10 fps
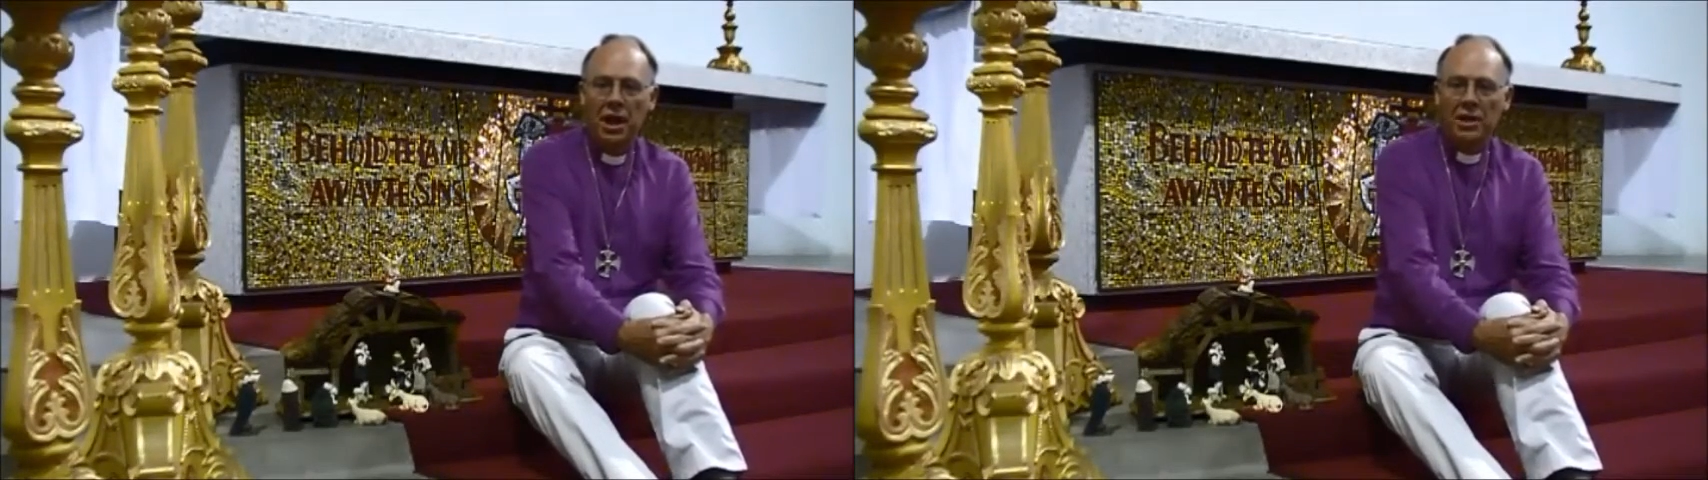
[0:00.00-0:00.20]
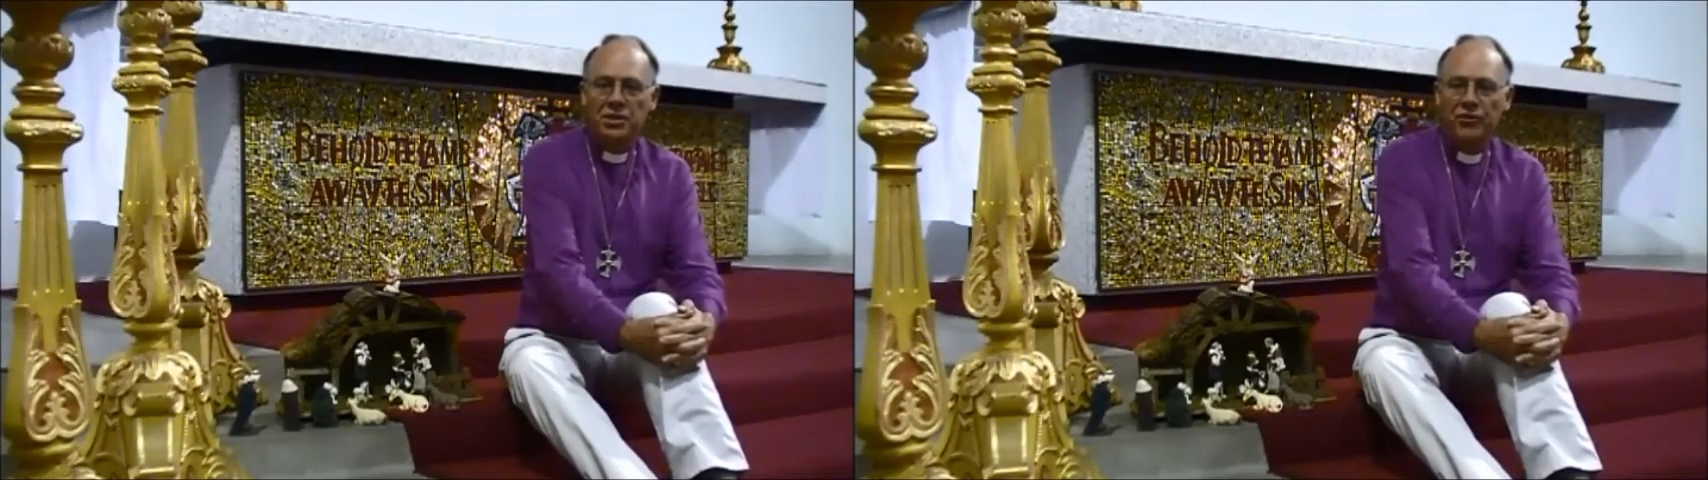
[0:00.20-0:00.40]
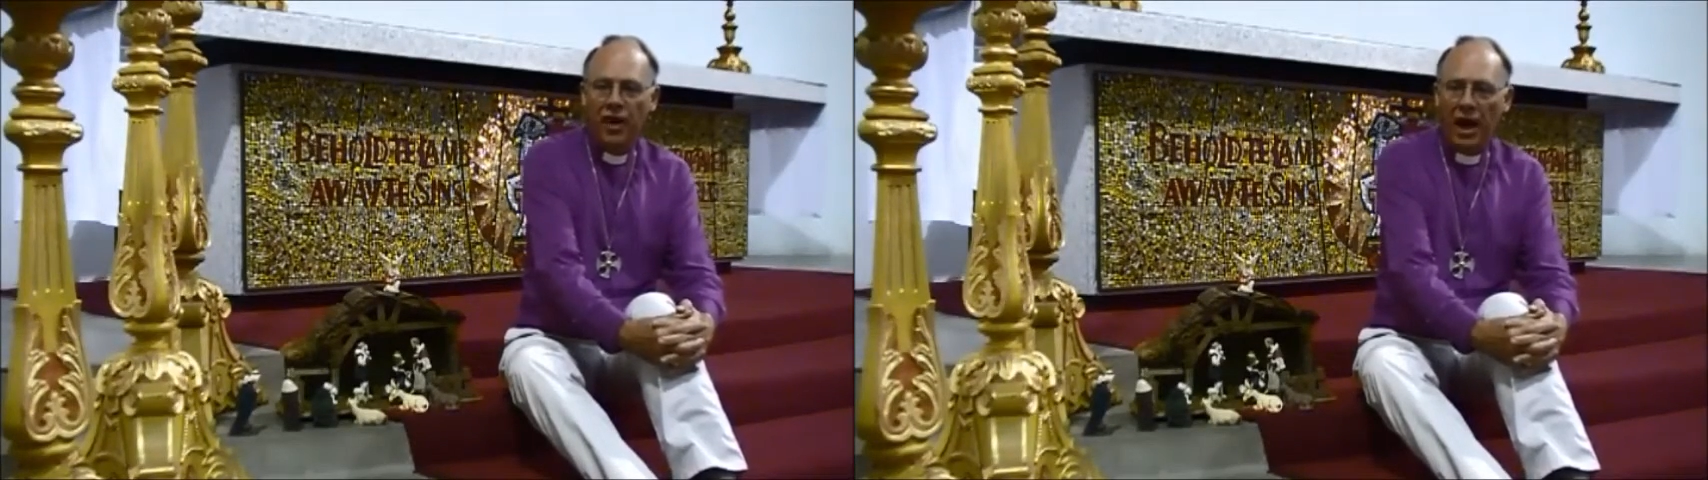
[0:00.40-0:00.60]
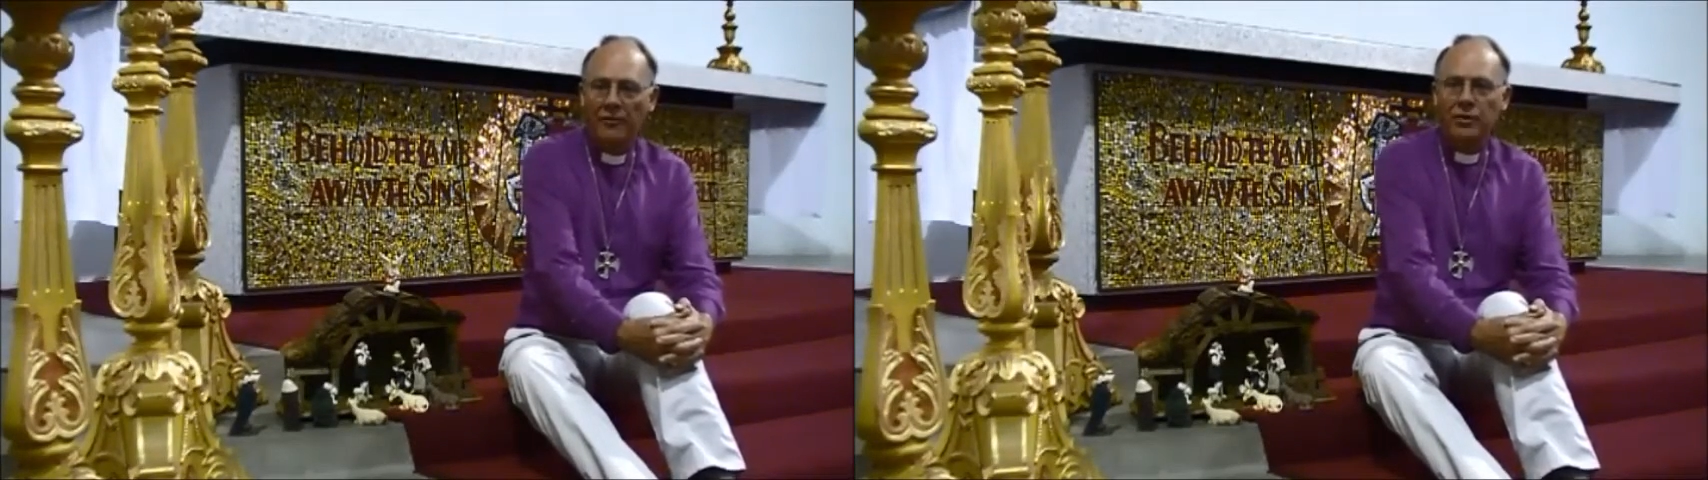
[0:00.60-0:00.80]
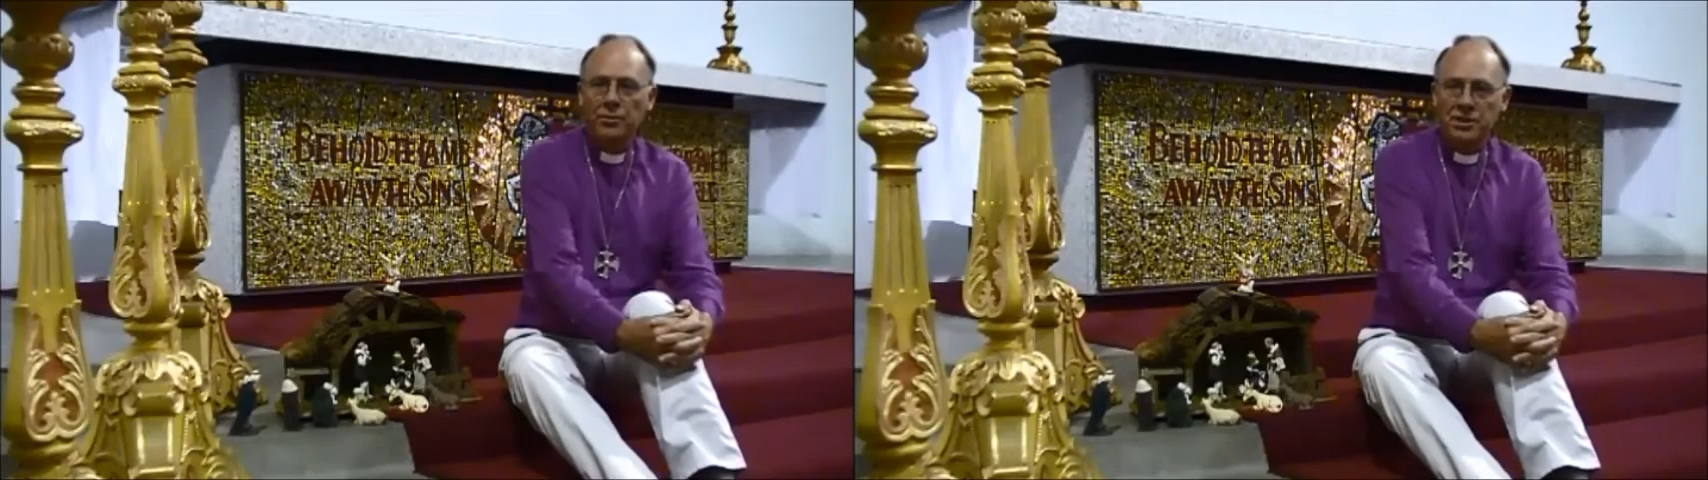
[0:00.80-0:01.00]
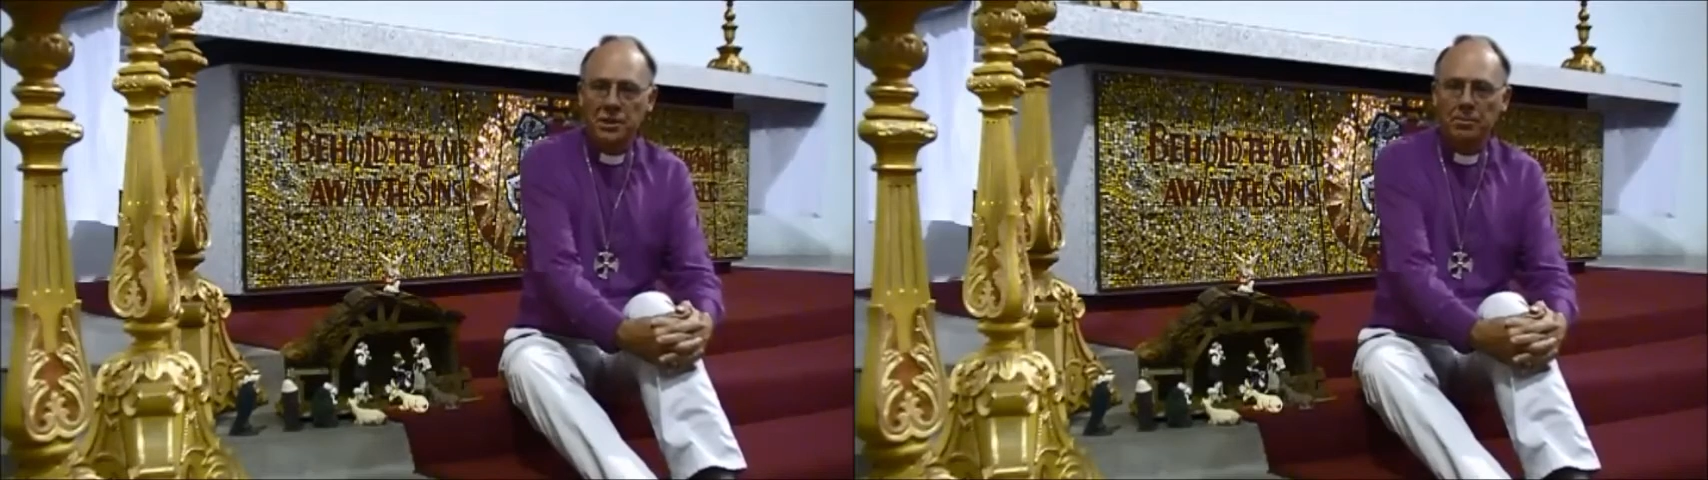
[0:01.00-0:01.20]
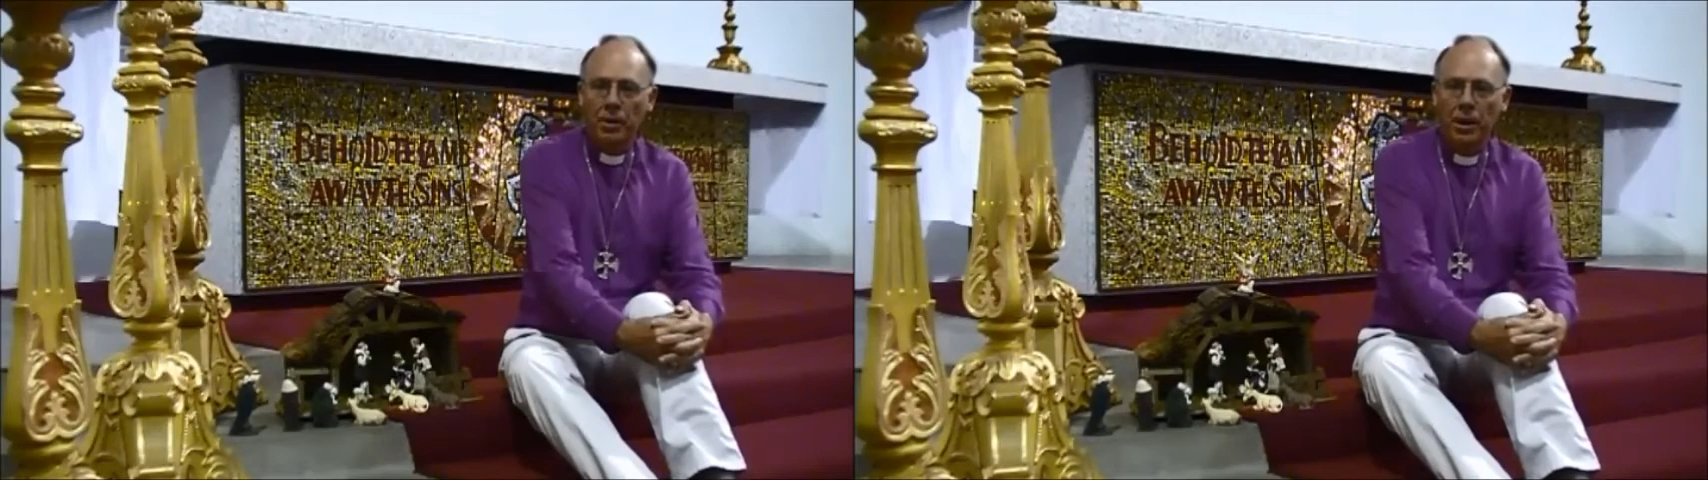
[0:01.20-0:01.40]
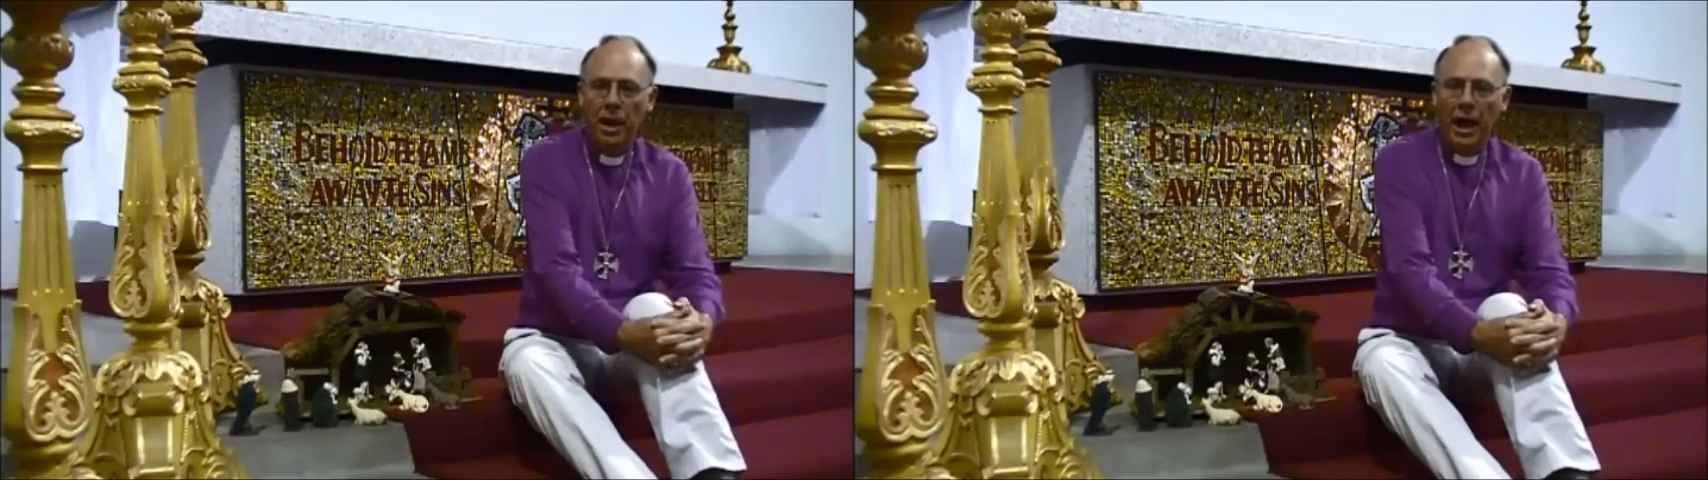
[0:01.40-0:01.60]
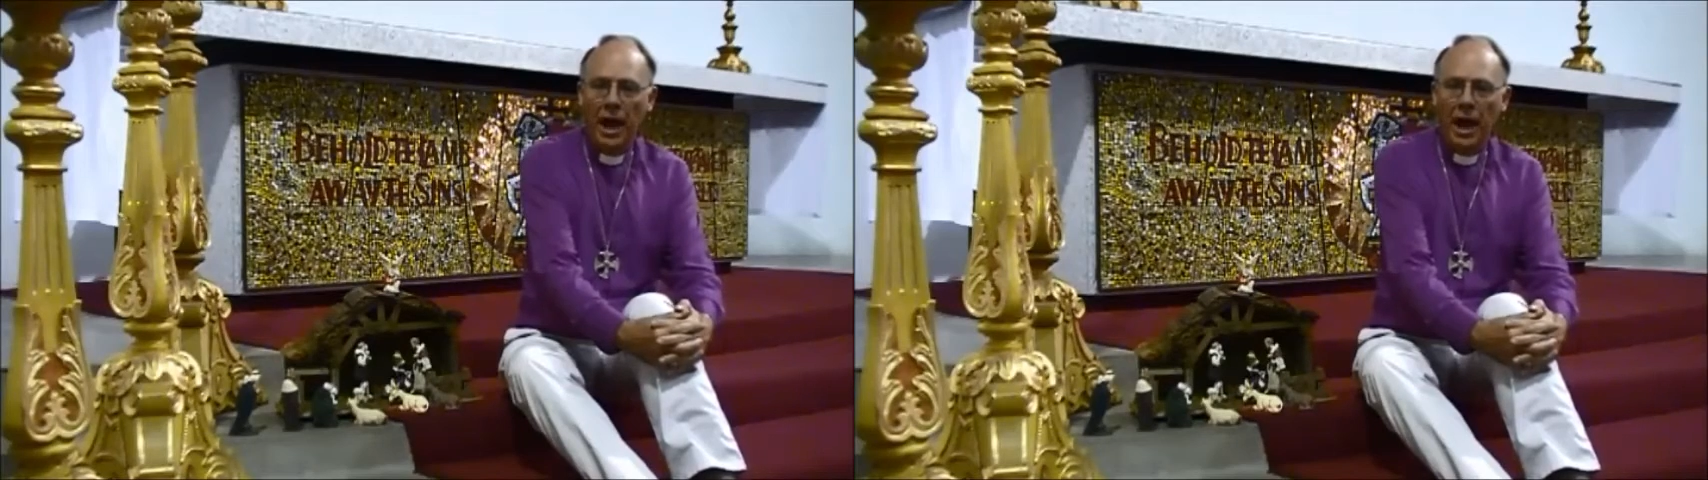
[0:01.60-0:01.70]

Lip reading: it's far from simple,